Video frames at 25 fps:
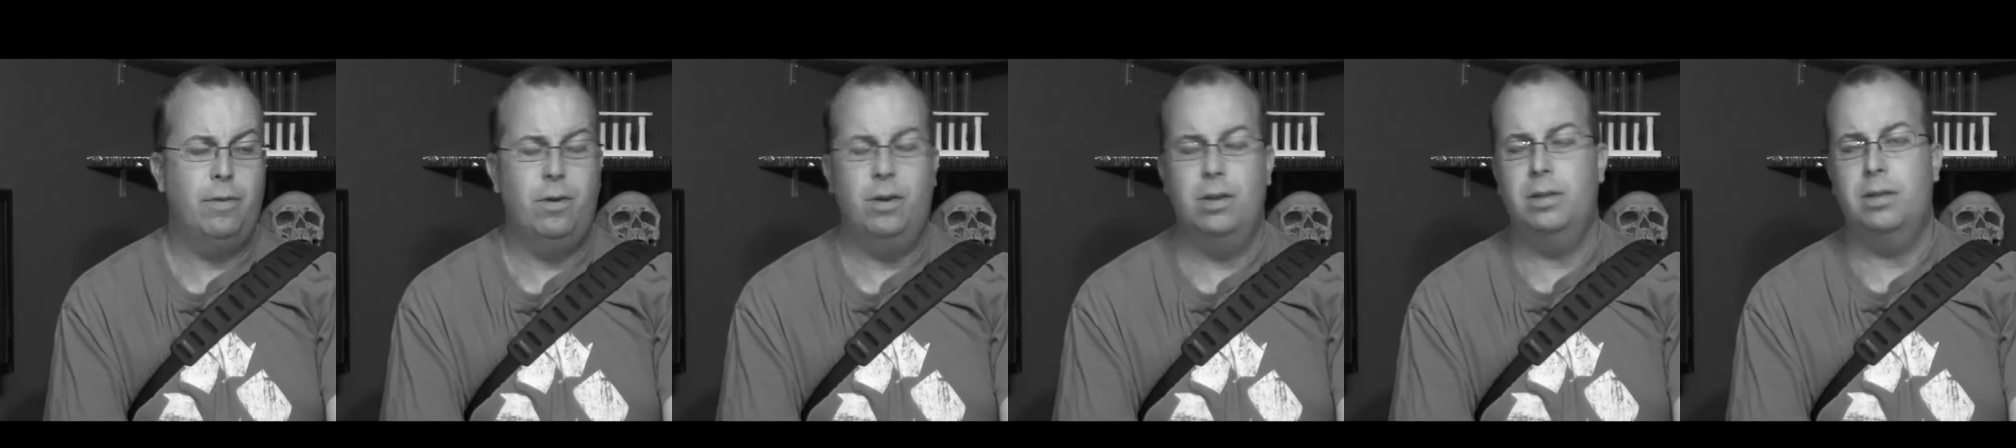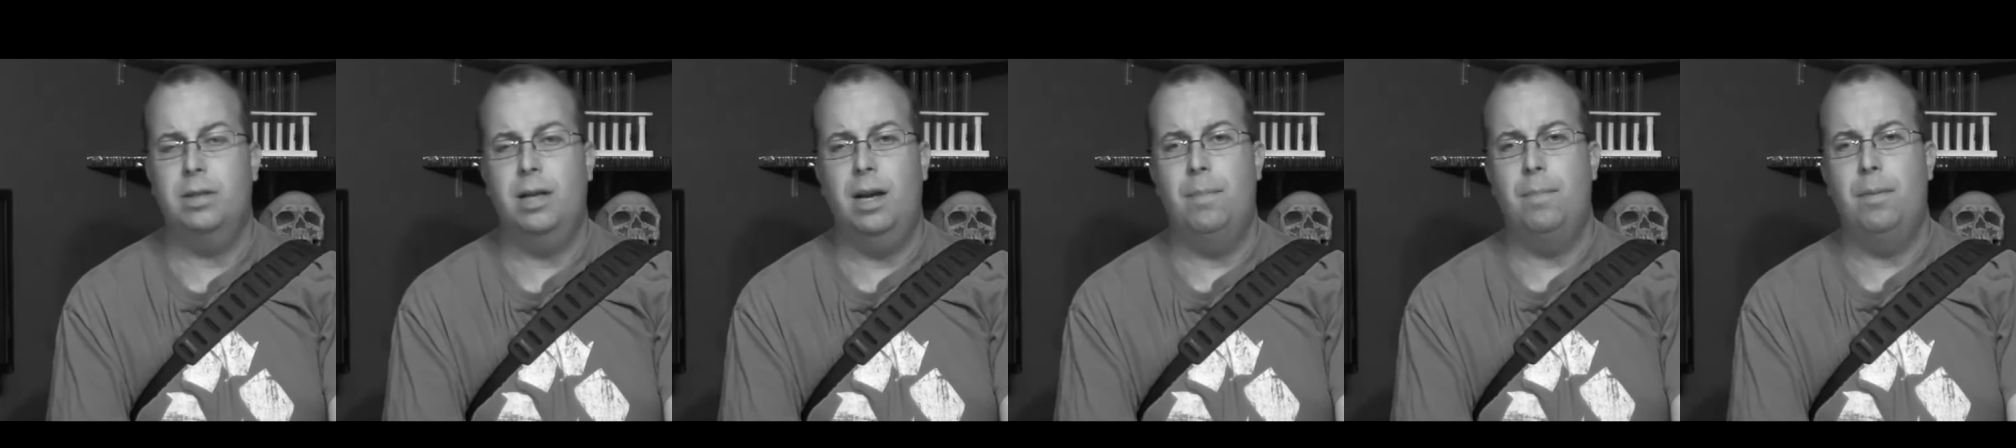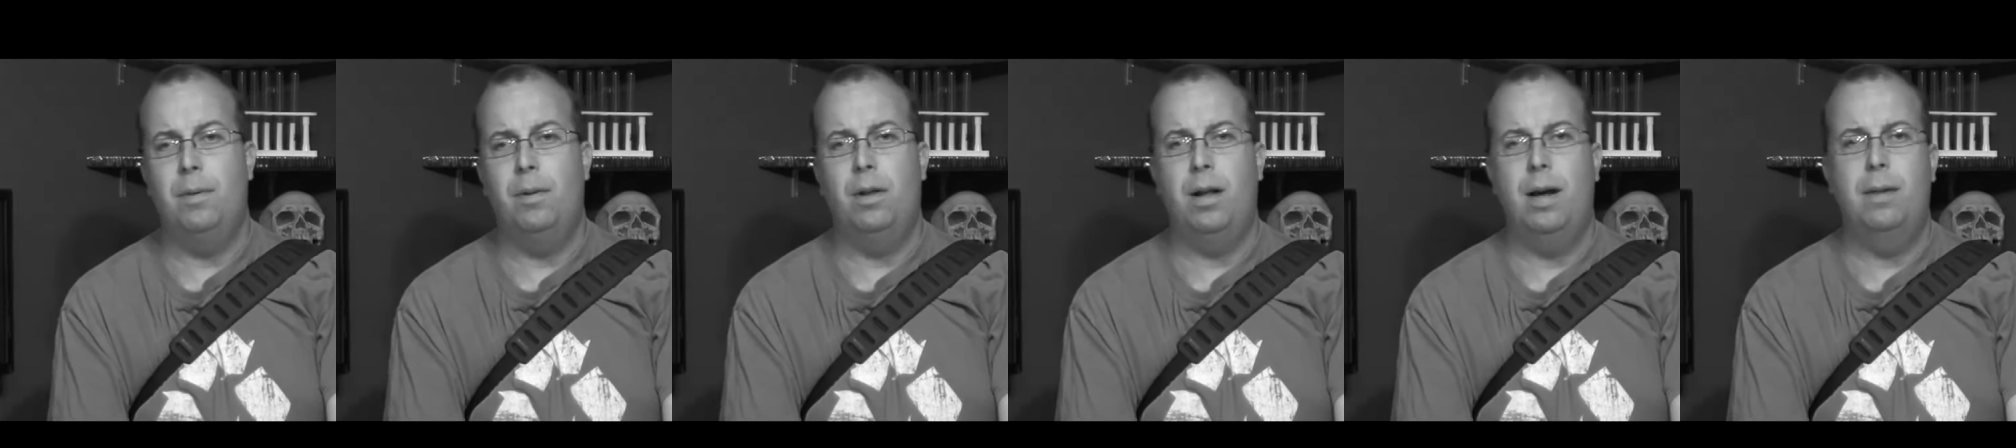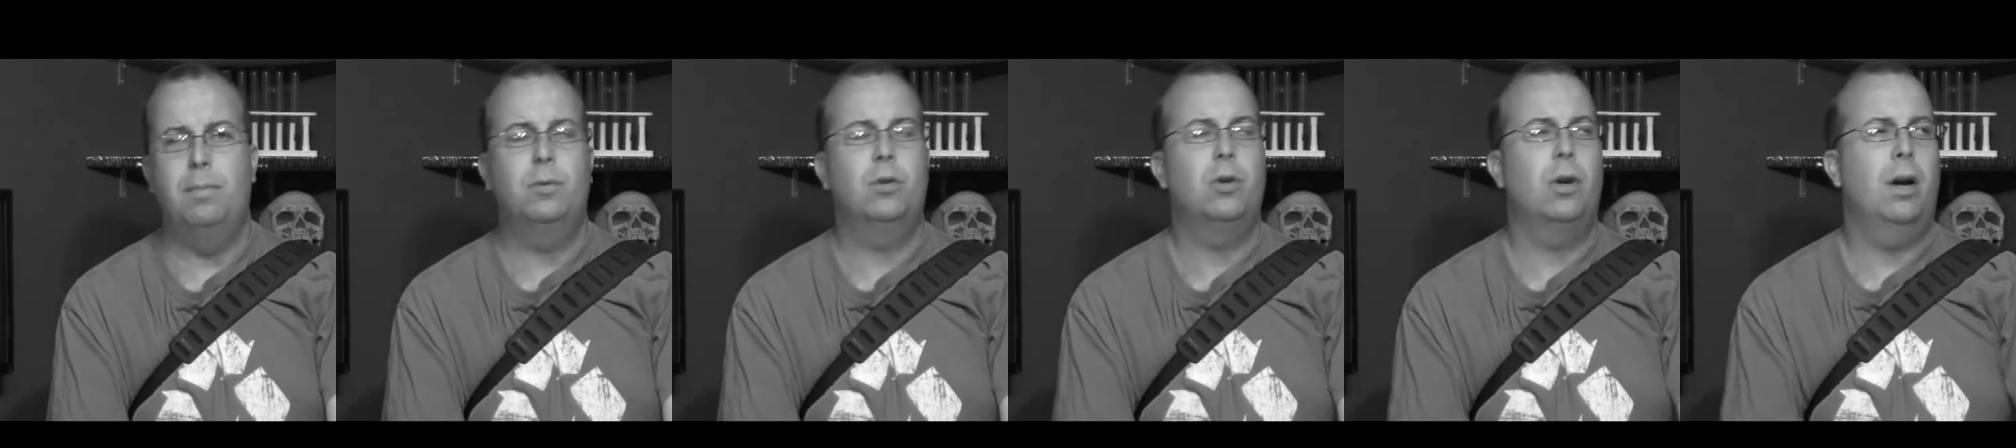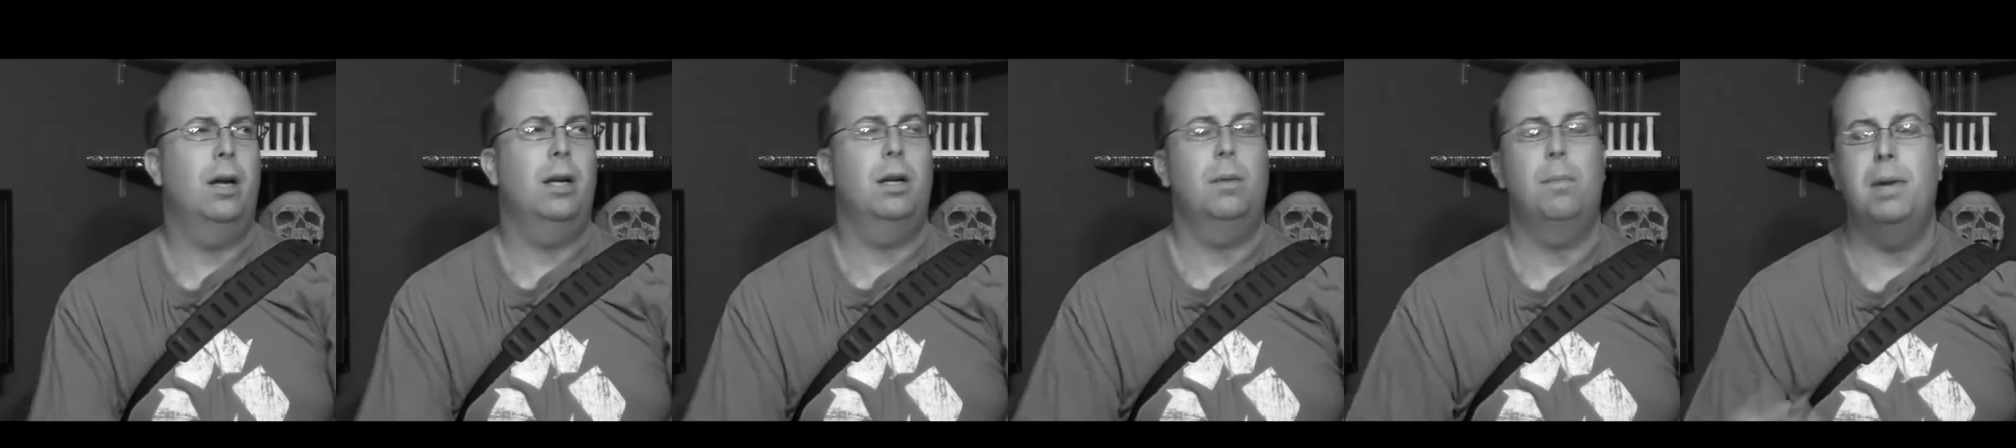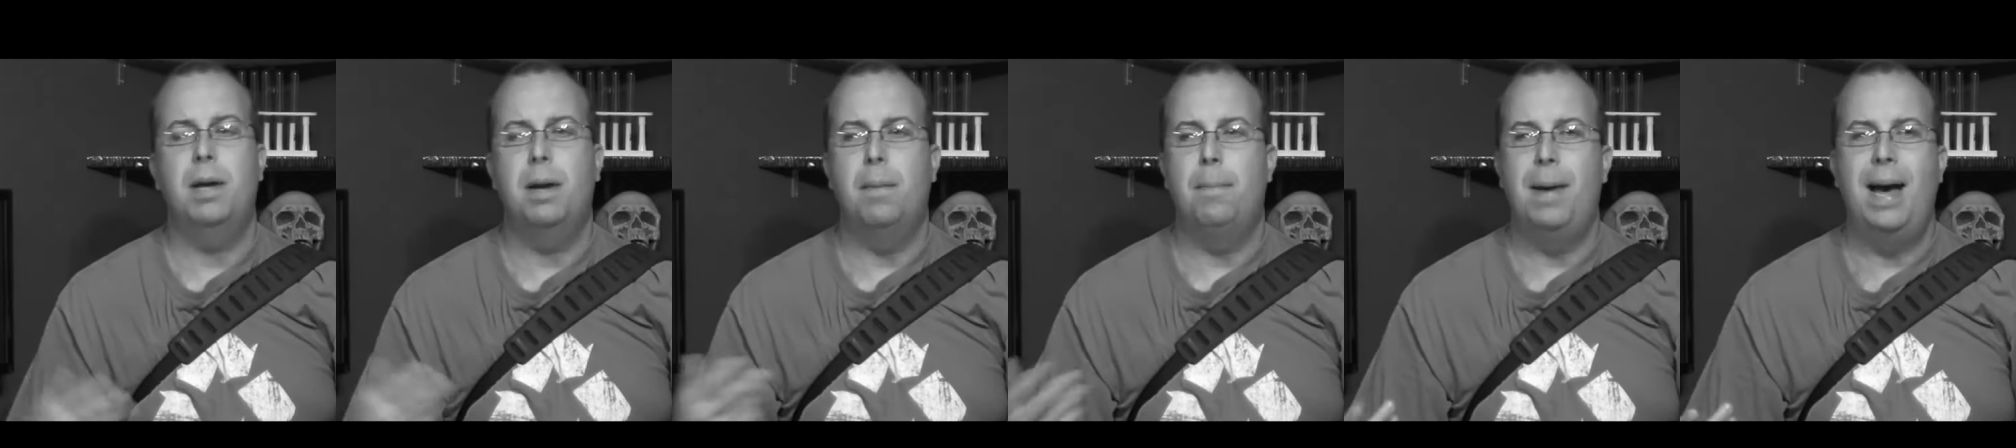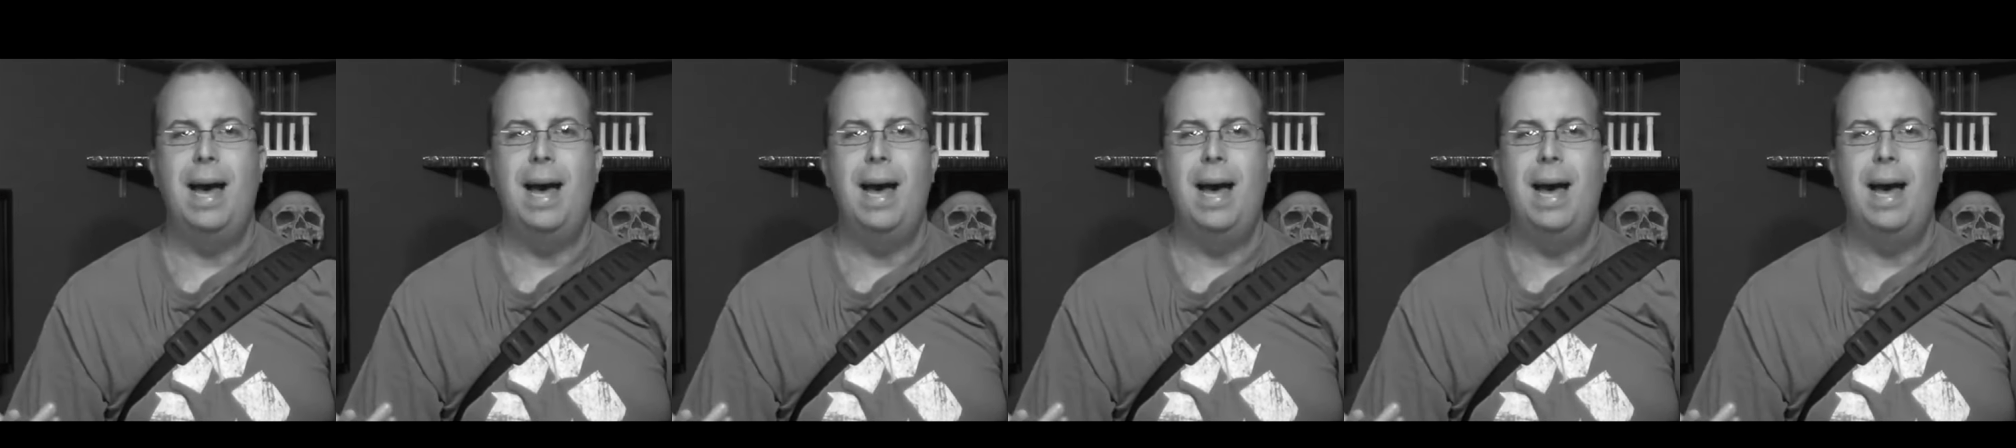for example, I'm trying to be a